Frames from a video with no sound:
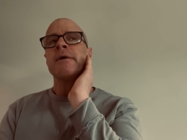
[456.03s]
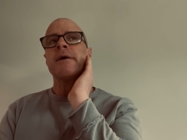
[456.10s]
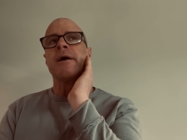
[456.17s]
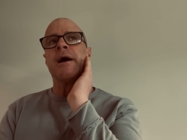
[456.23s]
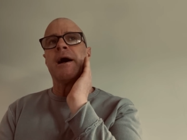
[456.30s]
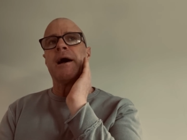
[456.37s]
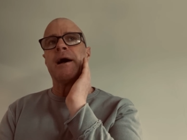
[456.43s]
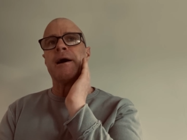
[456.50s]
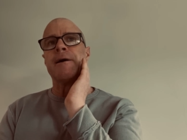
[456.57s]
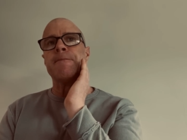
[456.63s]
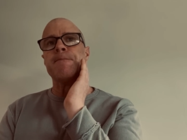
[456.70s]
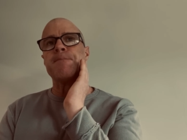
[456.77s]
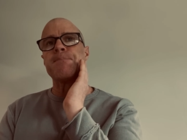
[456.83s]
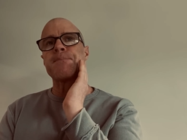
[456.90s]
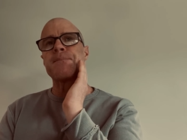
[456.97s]

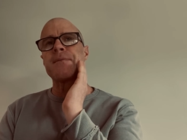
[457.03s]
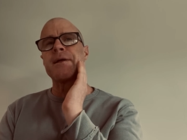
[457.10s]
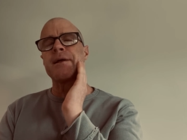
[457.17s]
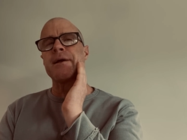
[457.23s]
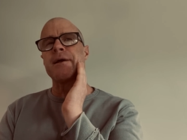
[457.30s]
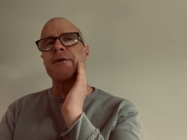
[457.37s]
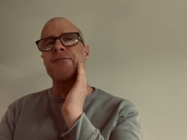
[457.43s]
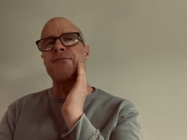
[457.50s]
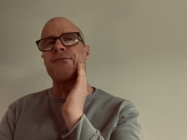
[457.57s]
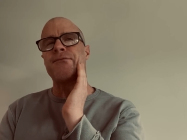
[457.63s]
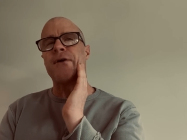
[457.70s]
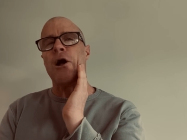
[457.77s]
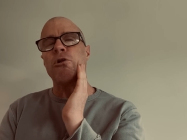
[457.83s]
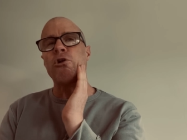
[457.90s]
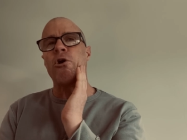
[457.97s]
It
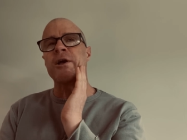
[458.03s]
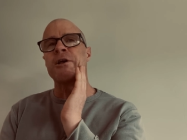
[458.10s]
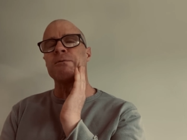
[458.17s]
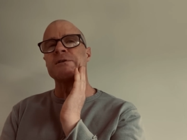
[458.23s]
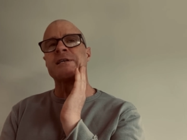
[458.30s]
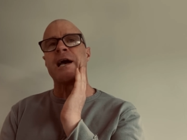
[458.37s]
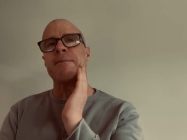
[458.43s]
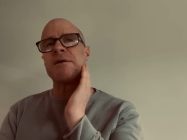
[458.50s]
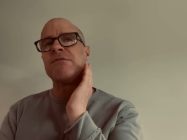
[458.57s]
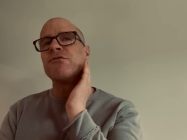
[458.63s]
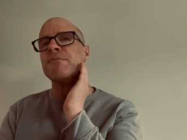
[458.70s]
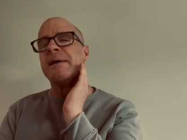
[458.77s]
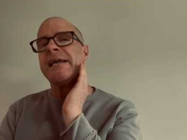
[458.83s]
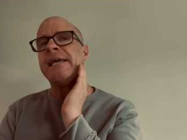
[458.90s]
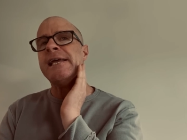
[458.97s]
felt like it was coming
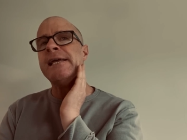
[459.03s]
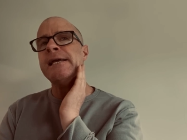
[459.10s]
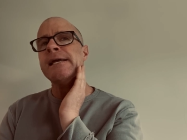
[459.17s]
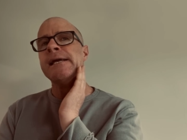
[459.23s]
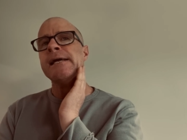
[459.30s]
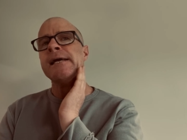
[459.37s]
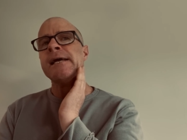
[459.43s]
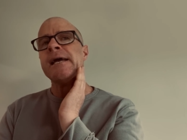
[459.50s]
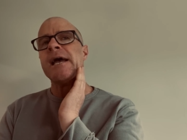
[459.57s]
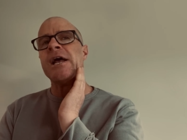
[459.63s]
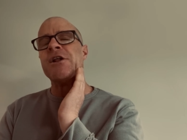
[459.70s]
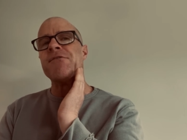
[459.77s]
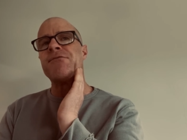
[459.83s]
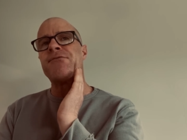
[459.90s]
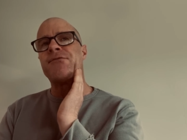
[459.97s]
from Hickey,
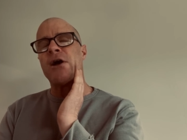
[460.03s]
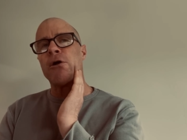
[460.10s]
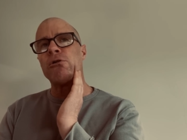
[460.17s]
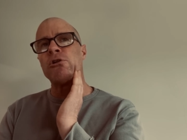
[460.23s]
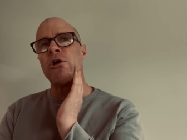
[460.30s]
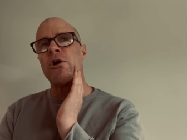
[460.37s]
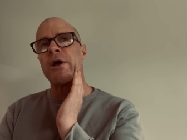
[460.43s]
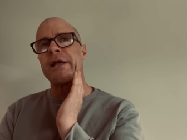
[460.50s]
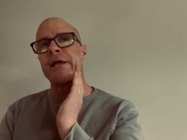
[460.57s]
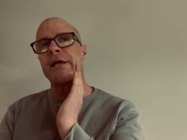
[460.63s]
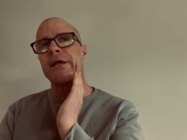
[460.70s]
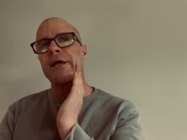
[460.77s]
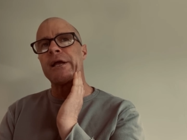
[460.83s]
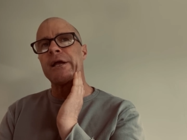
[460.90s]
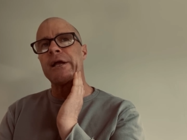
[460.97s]
and it felt
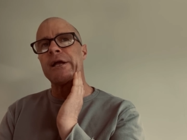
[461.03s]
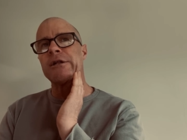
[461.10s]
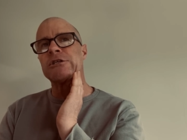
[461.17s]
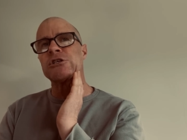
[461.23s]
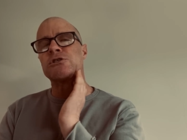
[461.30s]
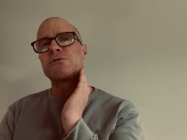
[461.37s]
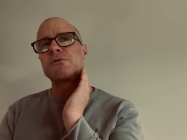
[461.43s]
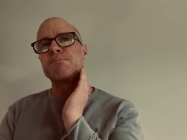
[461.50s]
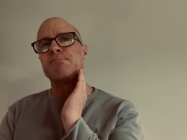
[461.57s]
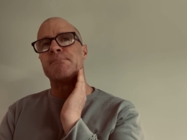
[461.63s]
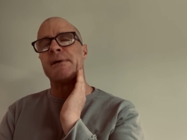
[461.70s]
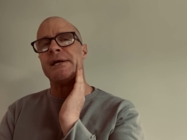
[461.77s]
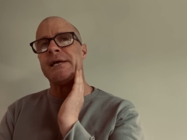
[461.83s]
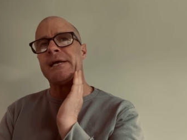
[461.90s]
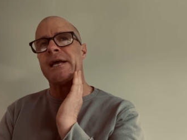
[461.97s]
like just
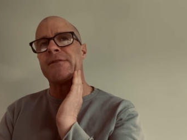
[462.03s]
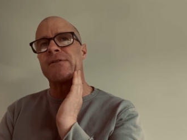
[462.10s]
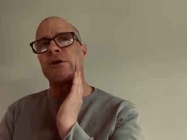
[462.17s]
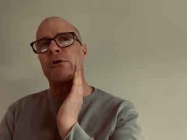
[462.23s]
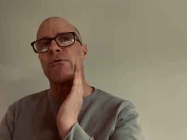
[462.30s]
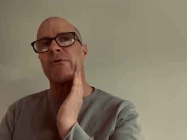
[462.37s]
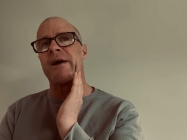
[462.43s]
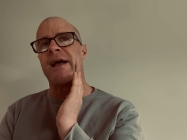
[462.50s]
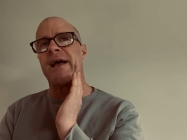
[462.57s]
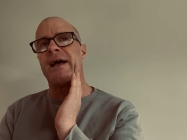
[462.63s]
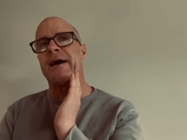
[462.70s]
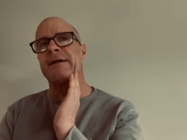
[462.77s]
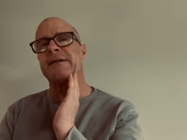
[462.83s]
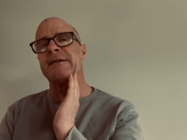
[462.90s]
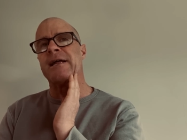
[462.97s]
being at the
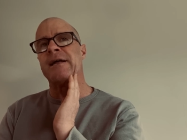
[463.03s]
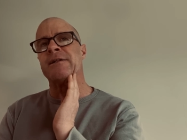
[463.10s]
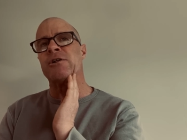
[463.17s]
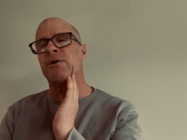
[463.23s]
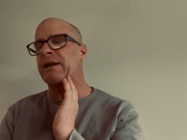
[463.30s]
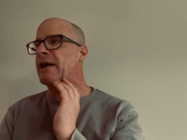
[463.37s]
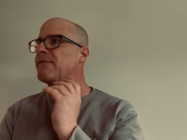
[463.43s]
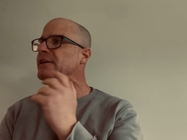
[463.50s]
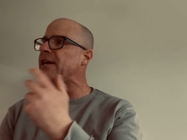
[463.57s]
ground and not having